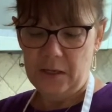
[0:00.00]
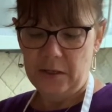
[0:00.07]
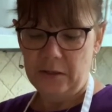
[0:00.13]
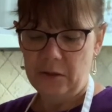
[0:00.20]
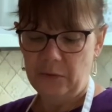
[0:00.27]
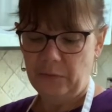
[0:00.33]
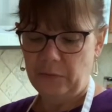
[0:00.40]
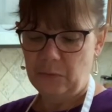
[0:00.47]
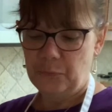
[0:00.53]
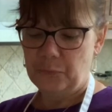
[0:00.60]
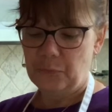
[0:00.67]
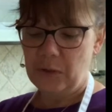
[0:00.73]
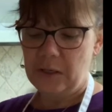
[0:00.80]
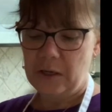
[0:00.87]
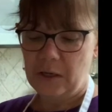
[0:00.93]
the
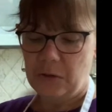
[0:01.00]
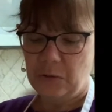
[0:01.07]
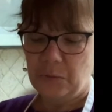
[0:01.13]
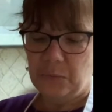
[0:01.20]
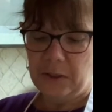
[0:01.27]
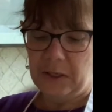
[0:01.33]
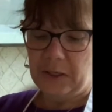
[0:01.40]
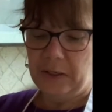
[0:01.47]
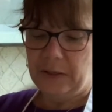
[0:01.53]
sofrito